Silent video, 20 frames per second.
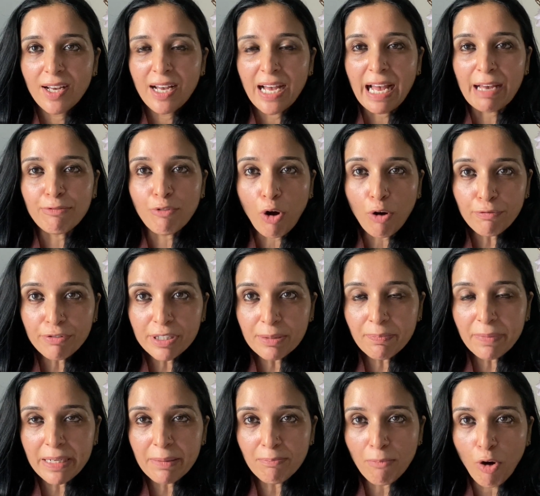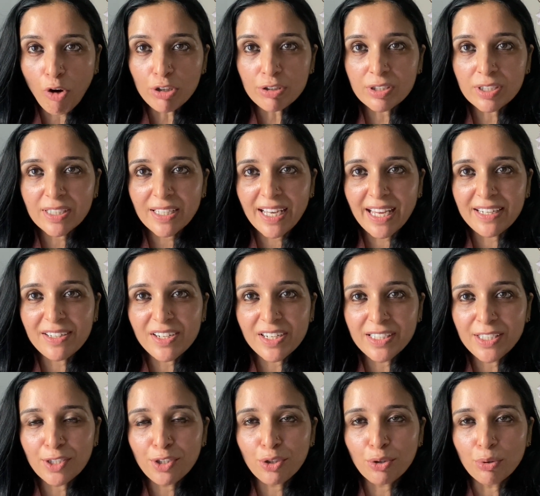I've often been mocked and
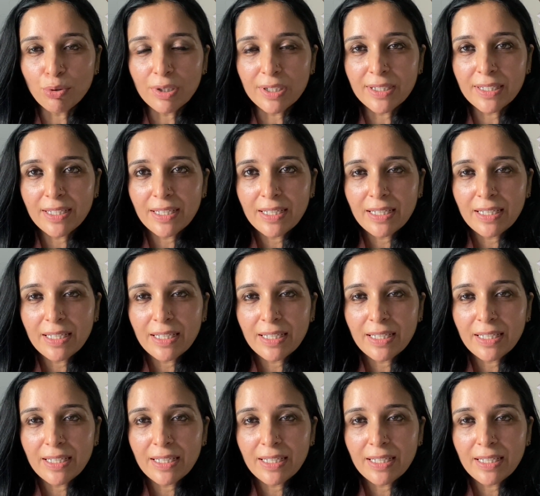ridiculed.